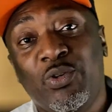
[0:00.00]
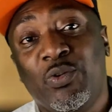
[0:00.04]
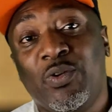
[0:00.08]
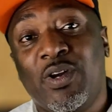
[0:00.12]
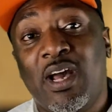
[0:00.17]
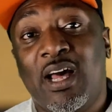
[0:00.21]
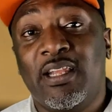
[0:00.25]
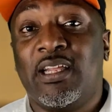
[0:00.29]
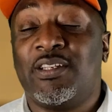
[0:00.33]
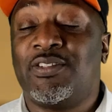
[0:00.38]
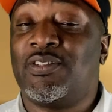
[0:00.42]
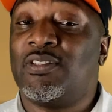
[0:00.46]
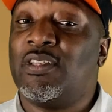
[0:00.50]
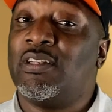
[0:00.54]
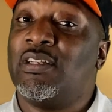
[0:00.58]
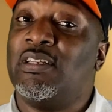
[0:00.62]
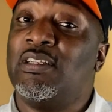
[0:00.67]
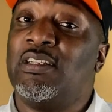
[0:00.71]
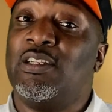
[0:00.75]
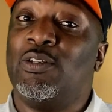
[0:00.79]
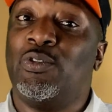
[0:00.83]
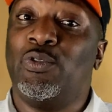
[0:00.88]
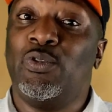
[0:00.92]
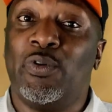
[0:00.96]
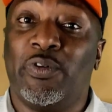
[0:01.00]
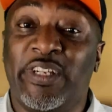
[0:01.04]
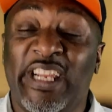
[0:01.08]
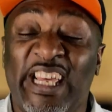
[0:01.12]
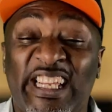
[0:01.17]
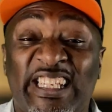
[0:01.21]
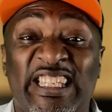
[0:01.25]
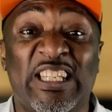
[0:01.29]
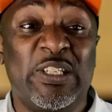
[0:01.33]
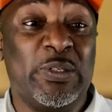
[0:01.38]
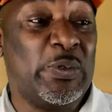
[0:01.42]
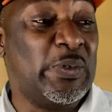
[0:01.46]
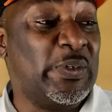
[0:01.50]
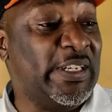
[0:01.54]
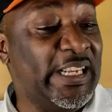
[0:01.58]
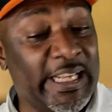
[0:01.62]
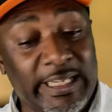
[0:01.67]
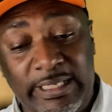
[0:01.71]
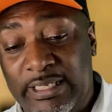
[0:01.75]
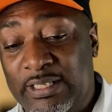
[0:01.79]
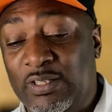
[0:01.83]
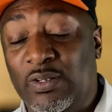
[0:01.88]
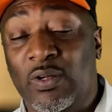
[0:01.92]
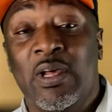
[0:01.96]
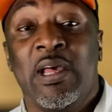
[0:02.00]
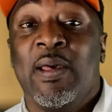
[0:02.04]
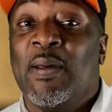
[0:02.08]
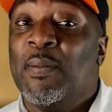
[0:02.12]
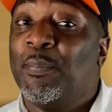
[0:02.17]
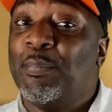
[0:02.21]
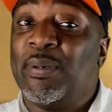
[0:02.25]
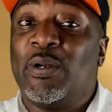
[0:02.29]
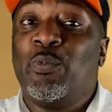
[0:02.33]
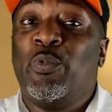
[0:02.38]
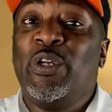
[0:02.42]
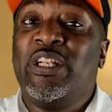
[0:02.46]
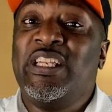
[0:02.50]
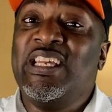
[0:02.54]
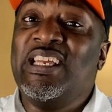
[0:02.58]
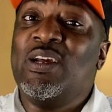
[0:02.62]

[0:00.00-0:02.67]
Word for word: to Uganda, started the donating. But we